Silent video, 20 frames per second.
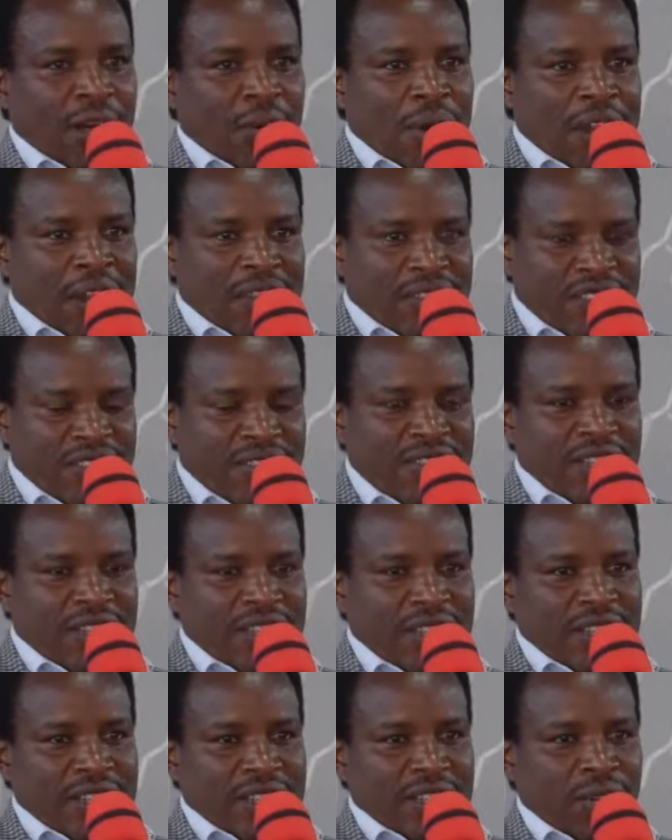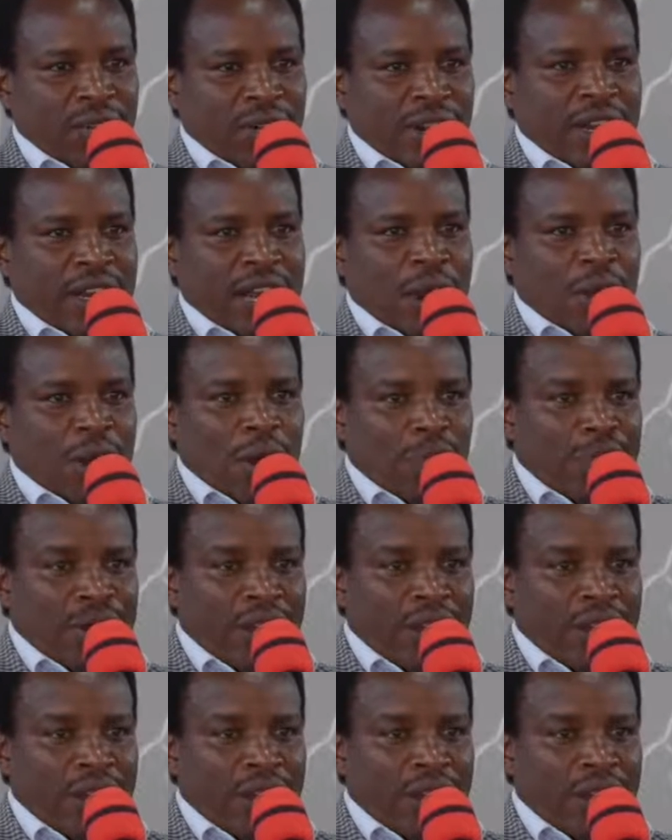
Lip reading: our activities or in our